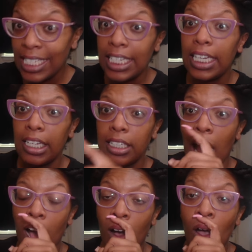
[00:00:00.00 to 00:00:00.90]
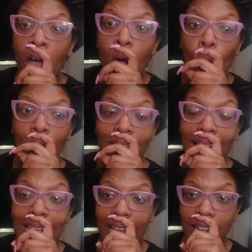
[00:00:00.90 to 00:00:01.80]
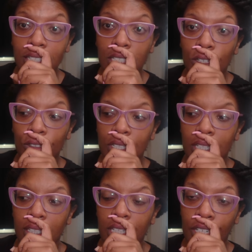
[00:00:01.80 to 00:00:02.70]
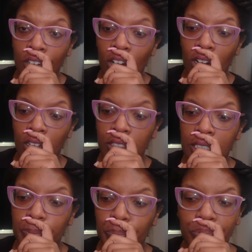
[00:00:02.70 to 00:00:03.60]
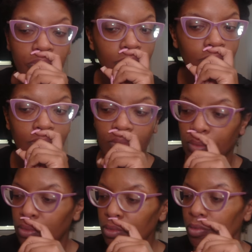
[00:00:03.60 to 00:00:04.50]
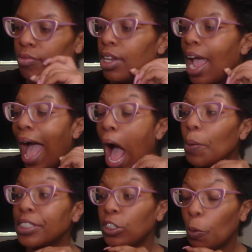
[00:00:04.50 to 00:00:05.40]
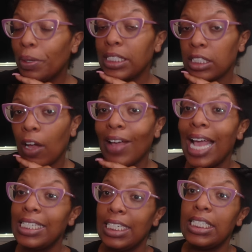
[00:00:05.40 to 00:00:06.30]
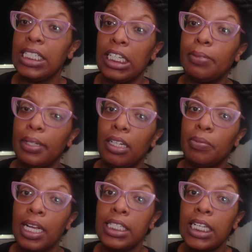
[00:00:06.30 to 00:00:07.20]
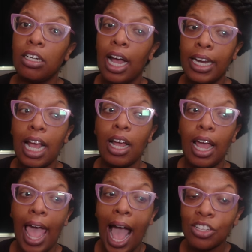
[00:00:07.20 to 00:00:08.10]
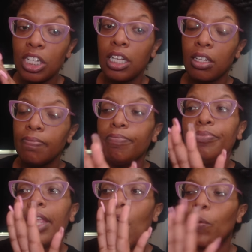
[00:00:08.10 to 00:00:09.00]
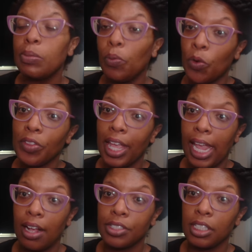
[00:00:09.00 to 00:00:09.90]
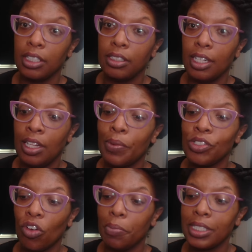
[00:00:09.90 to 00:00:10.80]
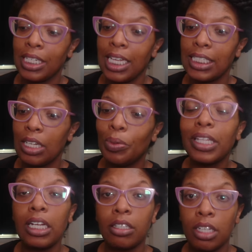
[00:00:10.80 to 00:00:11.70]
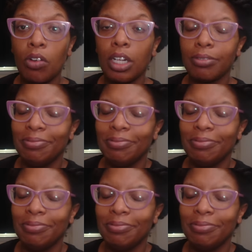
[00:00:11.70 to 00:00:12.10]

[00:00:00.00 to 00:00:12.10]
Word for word: did, y'all. When they canceled Good Girls, I was so pissed off. I did DM him and tell, and I actually, it was before they canceled it and it was rumors. And I said, what the hell is going on?